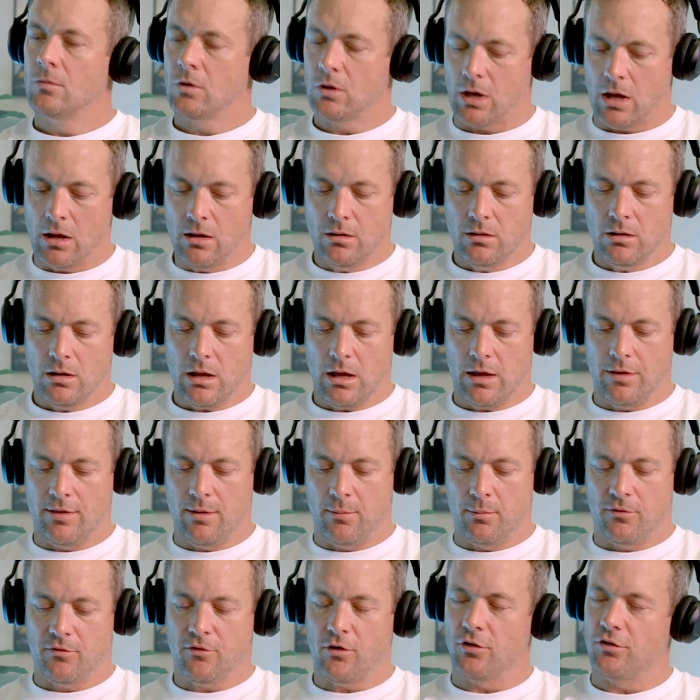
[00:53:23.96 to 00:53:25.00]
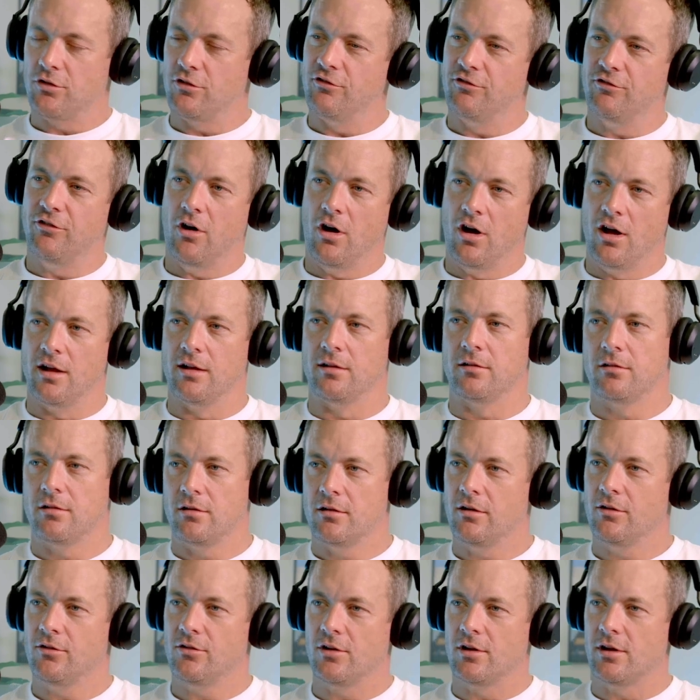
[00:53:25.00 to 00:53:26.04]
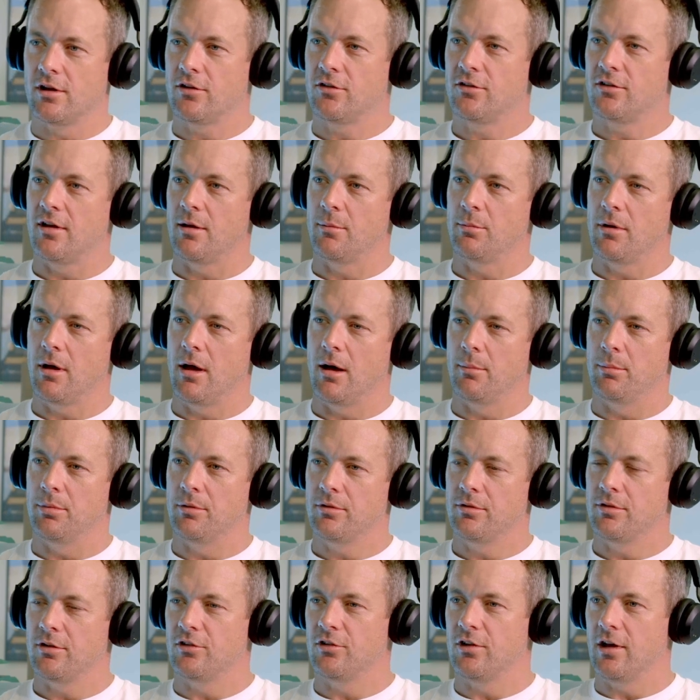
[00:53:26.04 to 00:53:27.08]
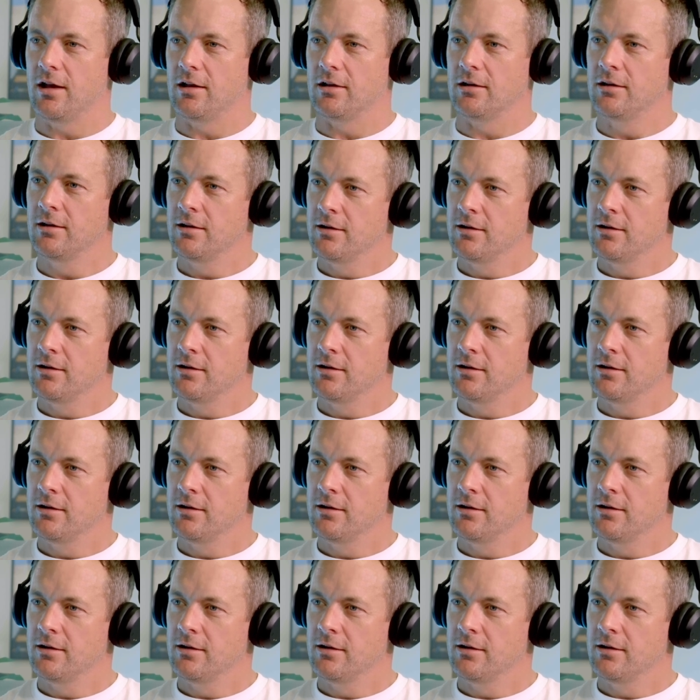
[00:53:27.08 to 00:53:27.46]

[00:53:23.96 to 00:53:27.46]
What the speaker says: Okay, and then we've got defined as the next step up the chain.